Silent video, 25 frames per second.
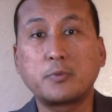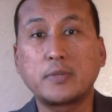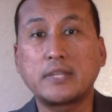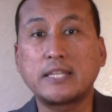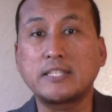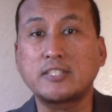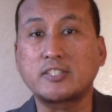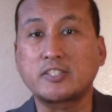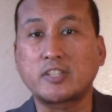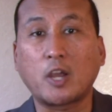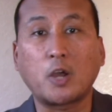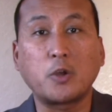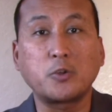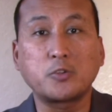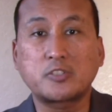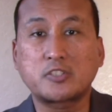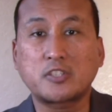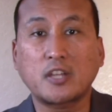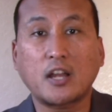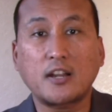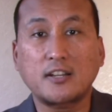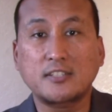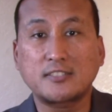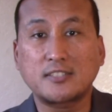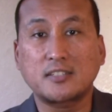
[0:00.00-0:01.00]
with his
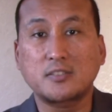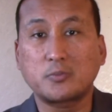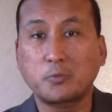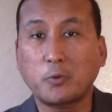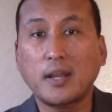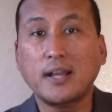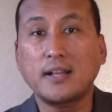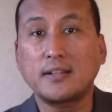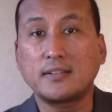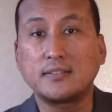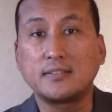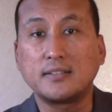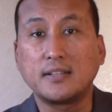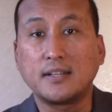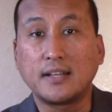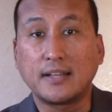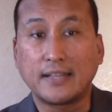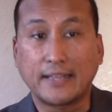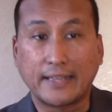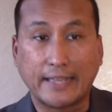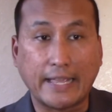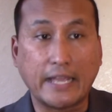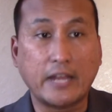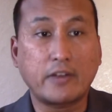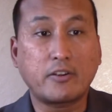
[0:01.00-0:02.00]
co-stars as well,
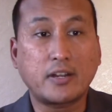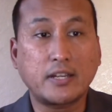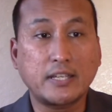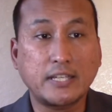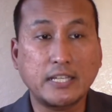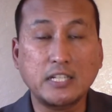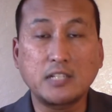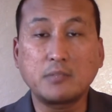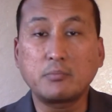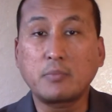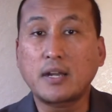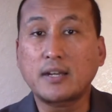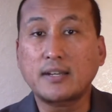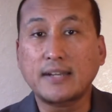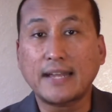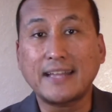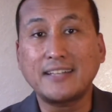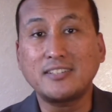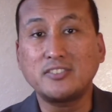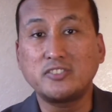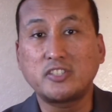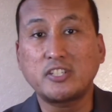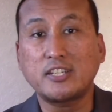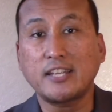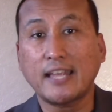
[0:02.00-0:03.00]
Hera Hilmar
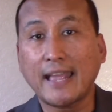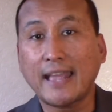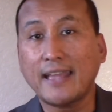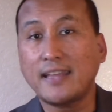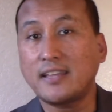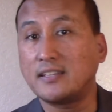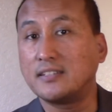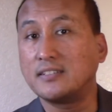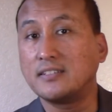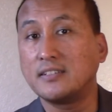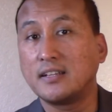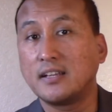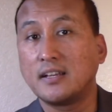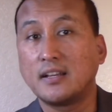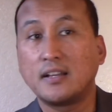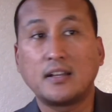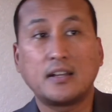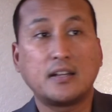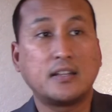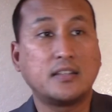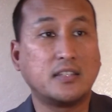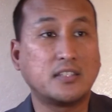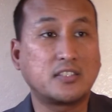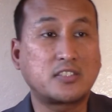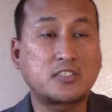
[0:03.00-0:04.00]
and Jihae.
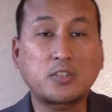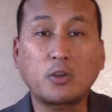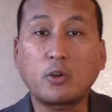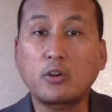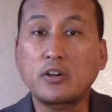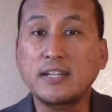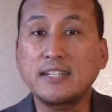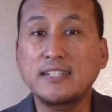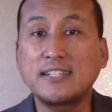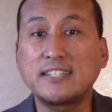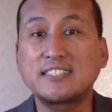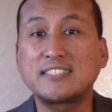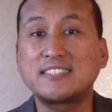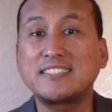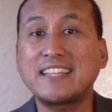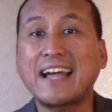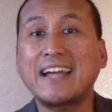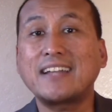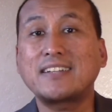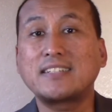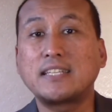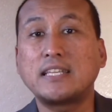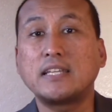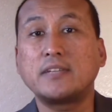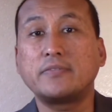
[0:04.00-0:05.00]
The story does
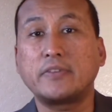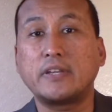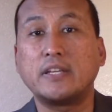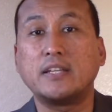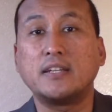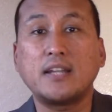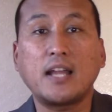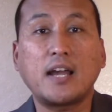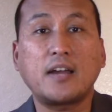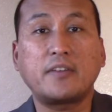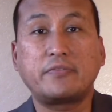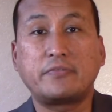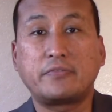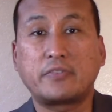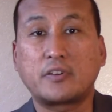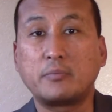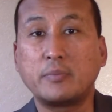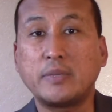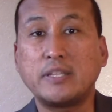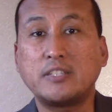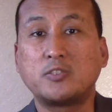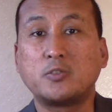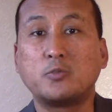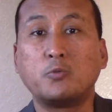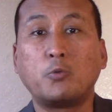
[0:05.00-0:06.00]
not give enough for
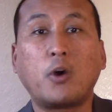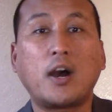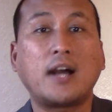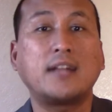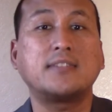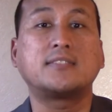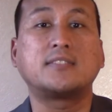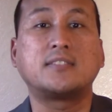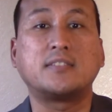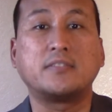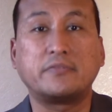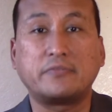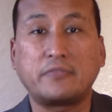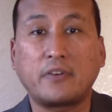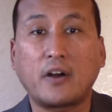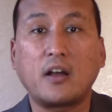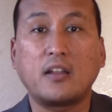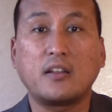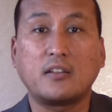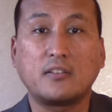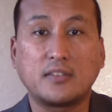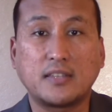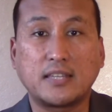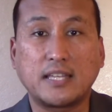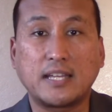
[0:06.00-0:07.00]
me to want to
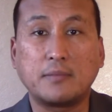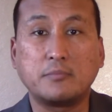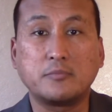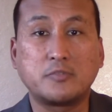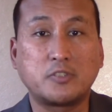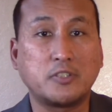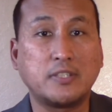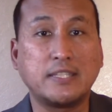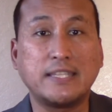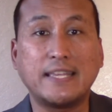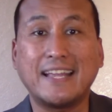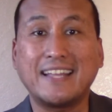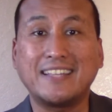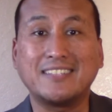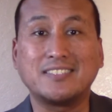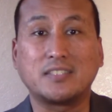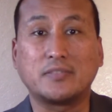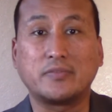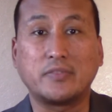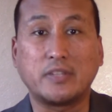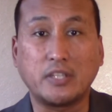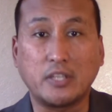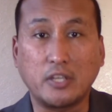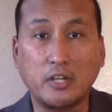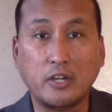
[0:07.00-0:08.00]
follow them to the ends
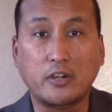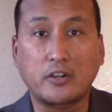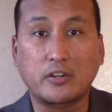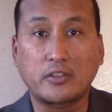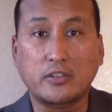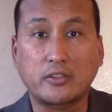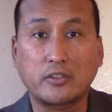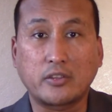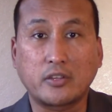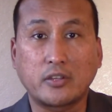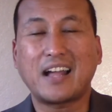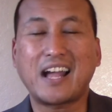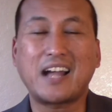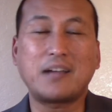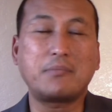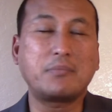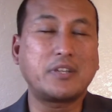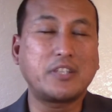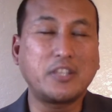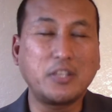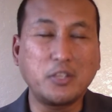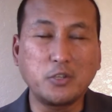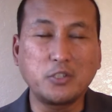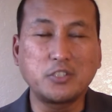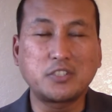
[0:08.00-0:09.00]
of the earth. I'm a
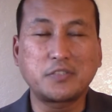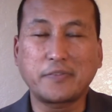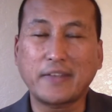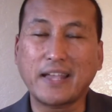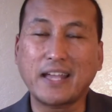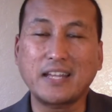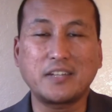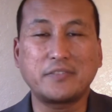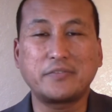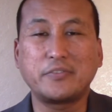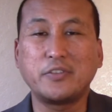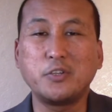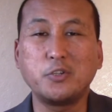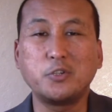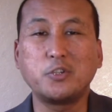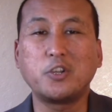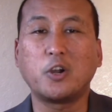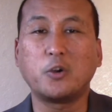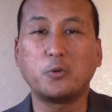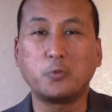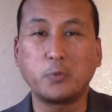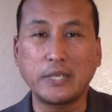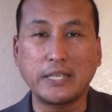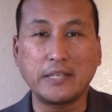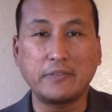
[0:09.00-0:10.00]
huge fan of Hugo
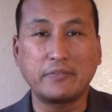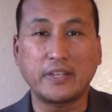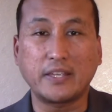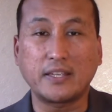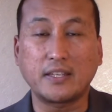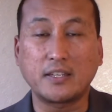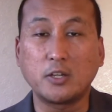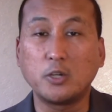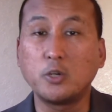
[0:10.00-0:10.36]
Weaving,